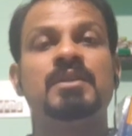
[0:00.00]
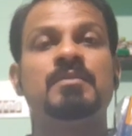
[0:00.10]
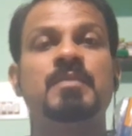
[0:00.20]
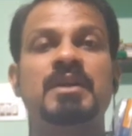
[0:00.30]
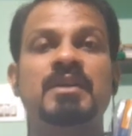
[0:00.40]

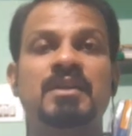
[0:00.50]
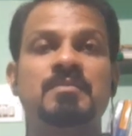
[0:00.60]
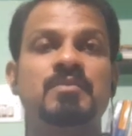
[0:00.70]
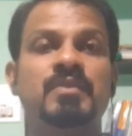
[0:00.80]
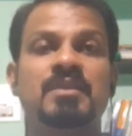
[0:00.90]
bar
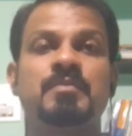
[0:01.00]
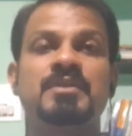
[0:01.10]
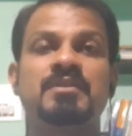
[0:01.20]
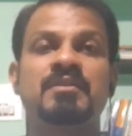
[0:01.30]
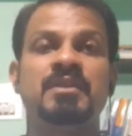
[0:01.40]
diagrams, we can
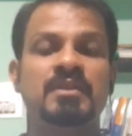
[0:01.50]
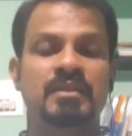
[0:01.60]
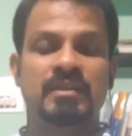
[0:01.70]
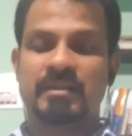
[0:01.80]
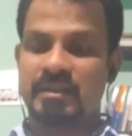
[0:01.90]
present the
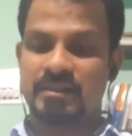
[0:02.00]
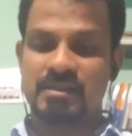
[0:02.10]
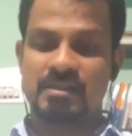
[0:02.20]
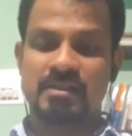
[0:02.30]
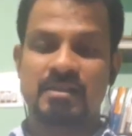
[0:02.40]

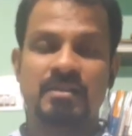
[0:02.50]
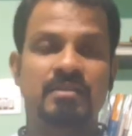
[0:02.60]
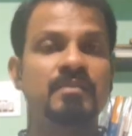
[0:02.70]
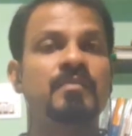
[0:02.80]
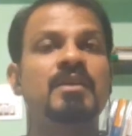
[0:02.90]
collected data.
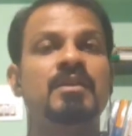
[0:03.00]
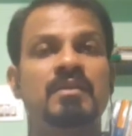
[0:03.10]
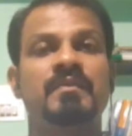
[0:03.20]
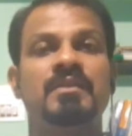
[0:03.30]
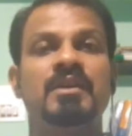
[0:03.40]

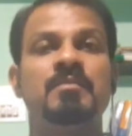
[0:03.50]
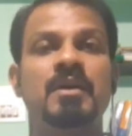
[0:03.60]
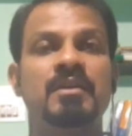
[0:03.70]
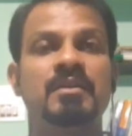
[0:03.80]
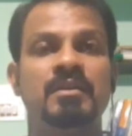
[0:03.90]
Along with that
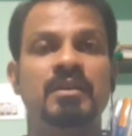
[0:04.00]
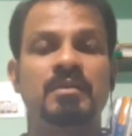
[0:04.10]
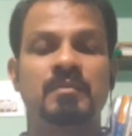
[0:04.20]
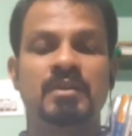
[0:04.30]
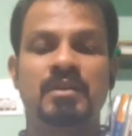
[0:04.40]
bar
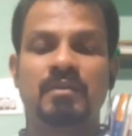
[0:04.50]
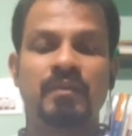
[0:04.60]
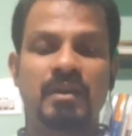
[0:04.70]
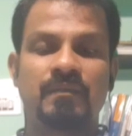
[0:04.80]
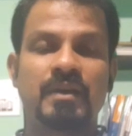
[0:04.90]
diagram, we
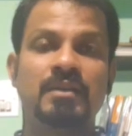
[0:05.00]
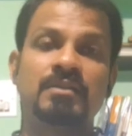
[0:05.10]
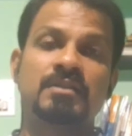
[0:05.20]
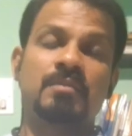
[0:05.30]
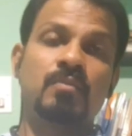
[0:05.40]
can
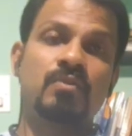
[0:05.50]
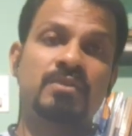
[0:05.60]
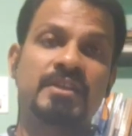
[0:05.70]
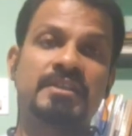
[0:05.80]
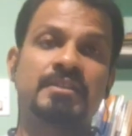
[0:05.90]
find some more
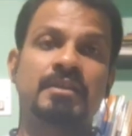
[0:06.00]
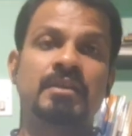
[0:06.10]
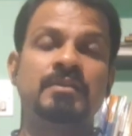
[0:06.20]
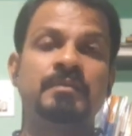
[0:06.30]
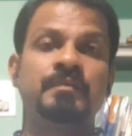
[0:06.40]

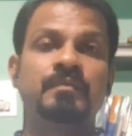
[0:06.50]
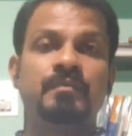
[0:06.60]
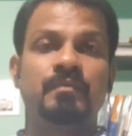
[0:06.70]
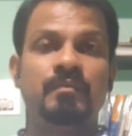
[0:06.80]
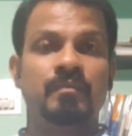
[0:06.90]
statistical
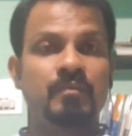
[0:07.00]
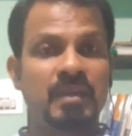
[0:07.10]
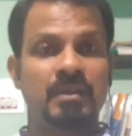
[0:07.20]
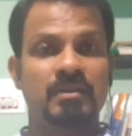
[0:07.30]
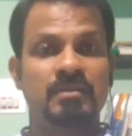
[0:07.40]

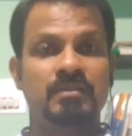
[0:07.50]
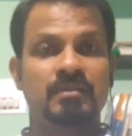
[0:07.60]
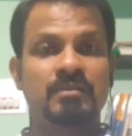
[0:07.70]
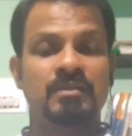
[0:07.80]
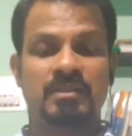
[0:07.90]
methods,
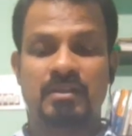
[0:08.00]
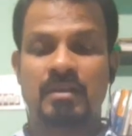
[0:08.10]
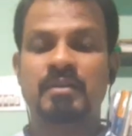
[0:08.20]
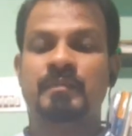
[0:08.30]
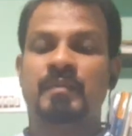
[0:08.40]
such
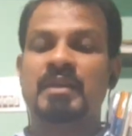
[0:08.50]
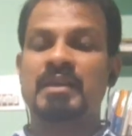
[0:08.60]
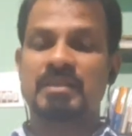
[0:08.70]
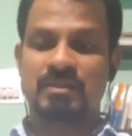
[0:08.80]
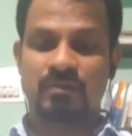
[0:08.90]
as
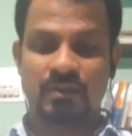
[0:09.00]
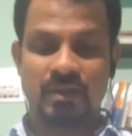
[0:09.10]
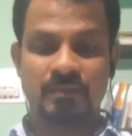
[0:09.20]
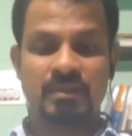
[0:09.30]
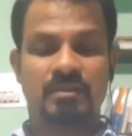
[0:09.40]

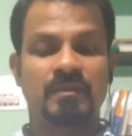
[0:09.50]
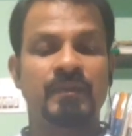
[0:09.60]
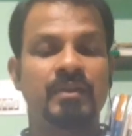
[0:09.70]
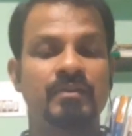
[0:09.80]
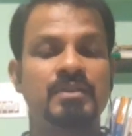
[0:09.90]
histograms,
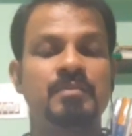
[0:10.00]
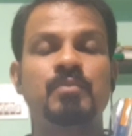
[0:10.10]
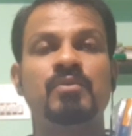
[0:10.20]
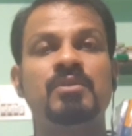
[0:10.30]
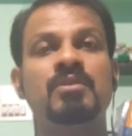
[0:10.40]
frequency
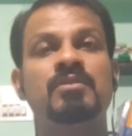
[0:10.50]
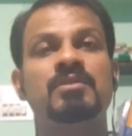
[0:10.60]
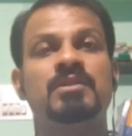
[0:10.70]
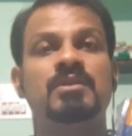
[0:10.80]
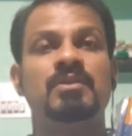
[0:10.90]

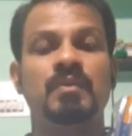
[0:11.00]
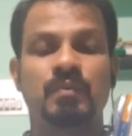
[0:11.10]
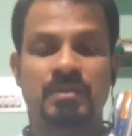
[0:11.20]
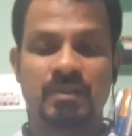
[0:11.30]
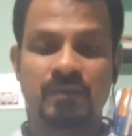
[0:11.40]
polygon,
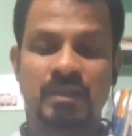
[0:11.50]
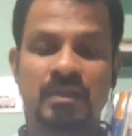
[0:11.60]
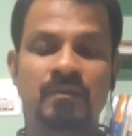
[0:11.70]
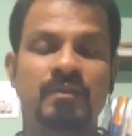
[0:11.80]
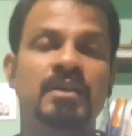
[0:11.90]
Gaussian
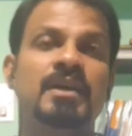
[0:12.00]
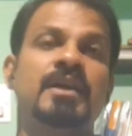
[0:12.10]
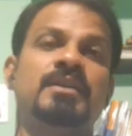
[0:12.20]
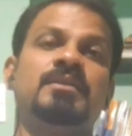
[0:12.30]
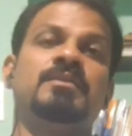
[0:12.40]
curve,
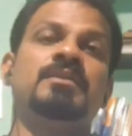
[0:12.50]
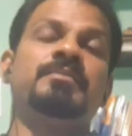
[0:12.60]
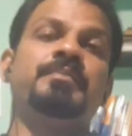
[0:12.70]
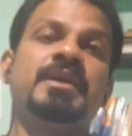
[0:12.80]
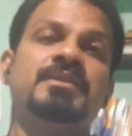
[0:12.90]
and
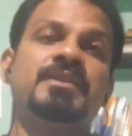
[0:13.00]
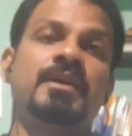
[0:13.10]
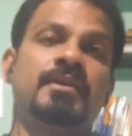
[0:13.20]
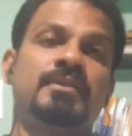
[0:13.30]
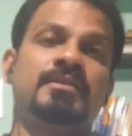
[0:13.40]
pie
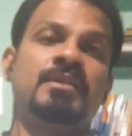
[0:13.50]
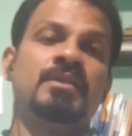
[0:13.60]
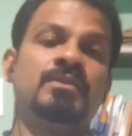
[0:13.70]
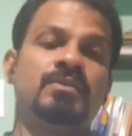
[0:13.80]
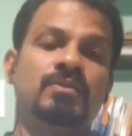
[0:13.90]
chart.
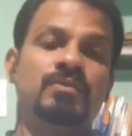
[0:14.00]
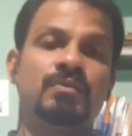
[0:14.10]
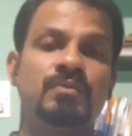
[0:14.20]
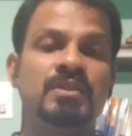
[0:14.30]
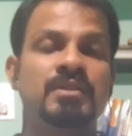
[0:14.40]
So
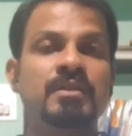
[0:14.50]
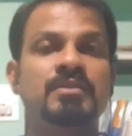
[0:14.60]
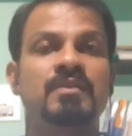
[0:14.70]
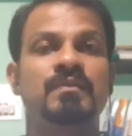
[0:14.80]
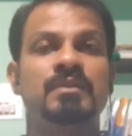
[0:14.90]
through these
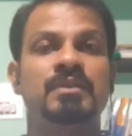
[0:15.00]
kinds of